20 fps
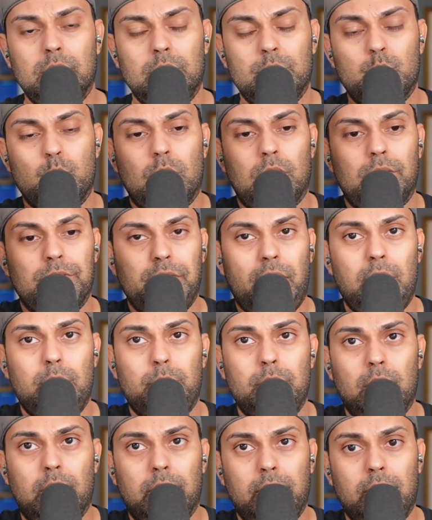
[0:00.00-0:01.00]
as well as
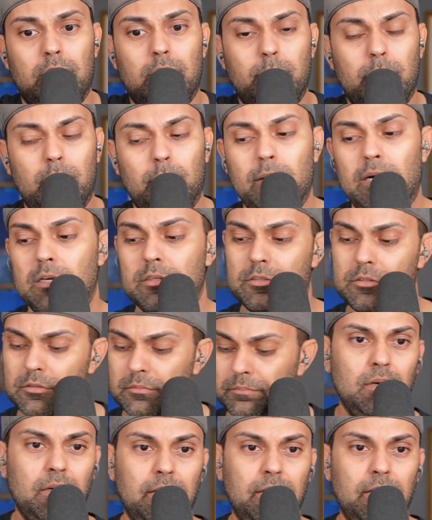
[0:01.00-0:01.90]
API in the mailbox.